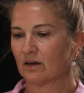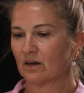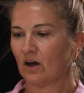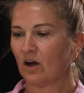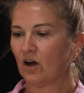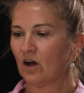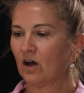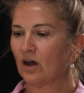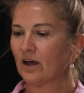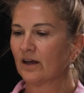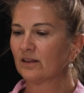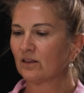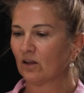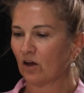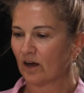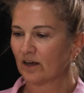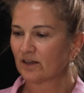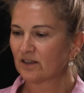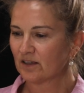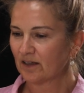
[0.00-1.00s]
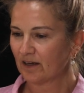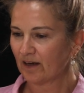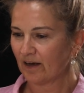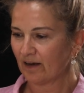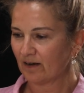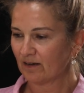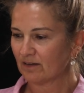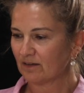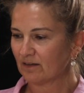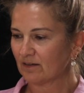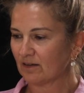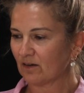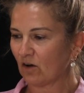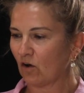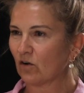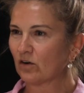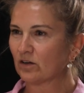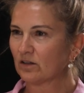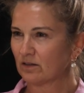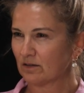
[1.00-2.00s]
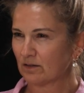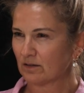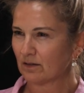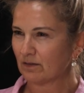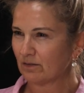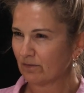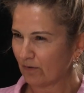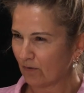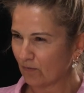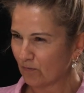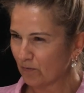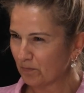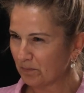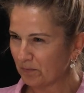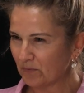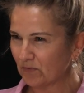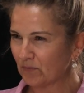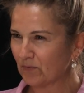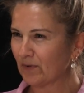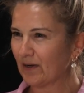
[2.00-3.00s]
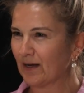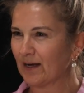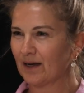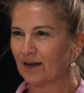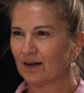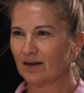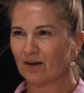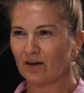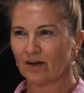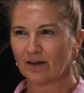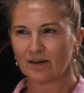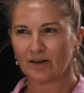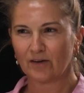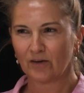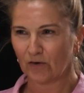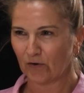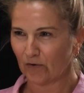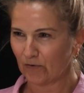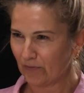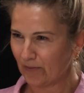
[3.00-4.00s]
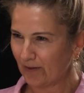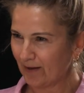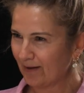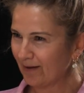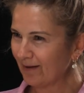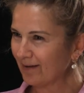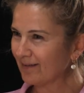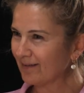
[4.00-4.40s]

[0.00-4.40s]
I like to get honest and vulnerable, and I can go there.